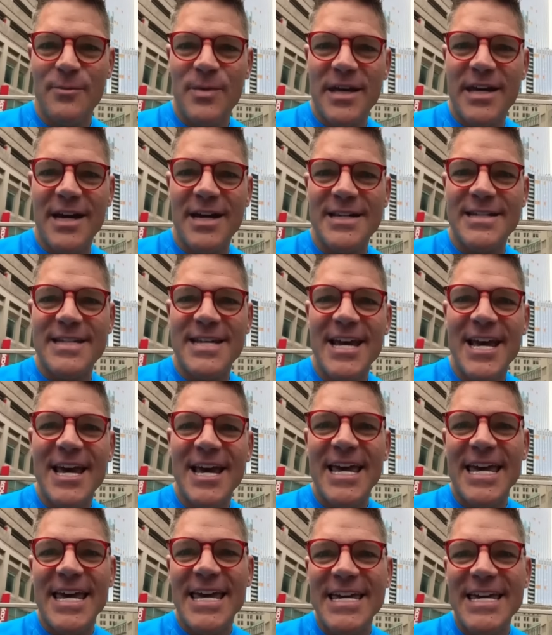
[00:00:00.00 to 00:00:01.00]
Because
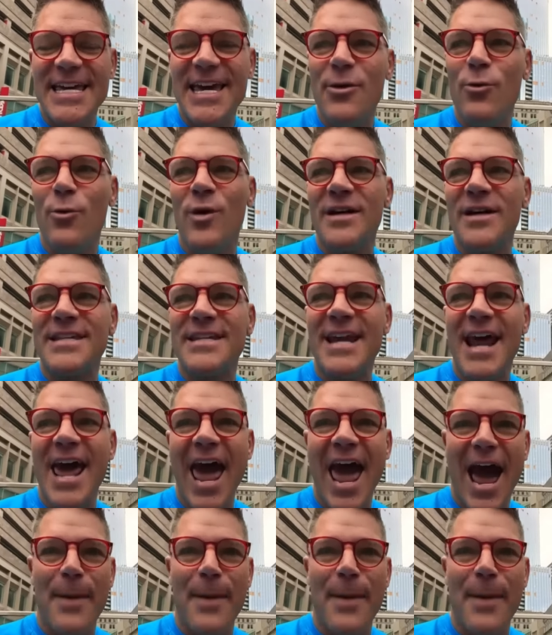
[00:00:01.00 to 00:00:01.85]
he was an